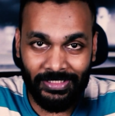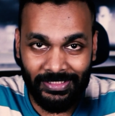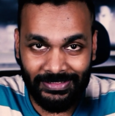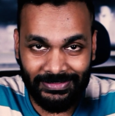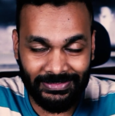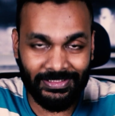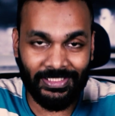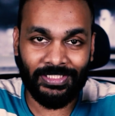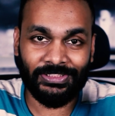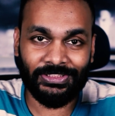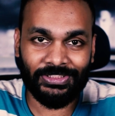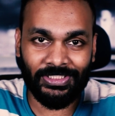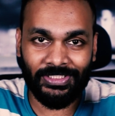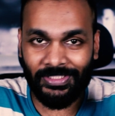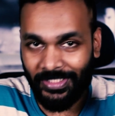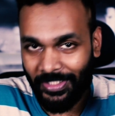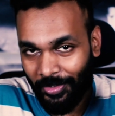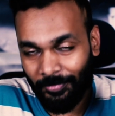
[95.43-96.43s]

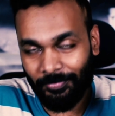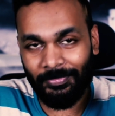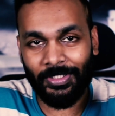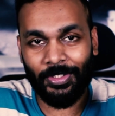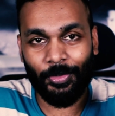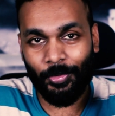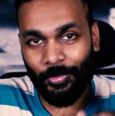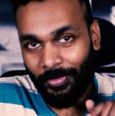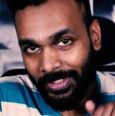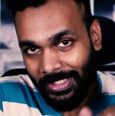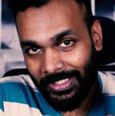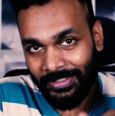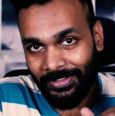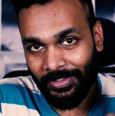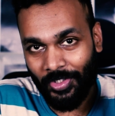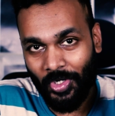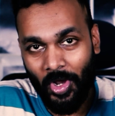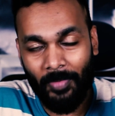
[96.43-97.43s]
discussion down below
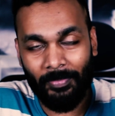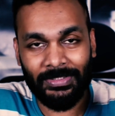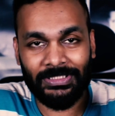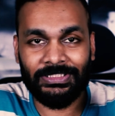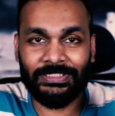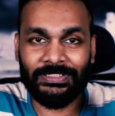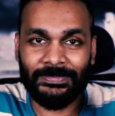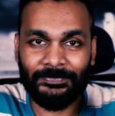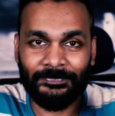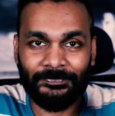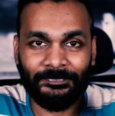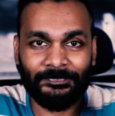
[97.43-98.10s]
in the comments.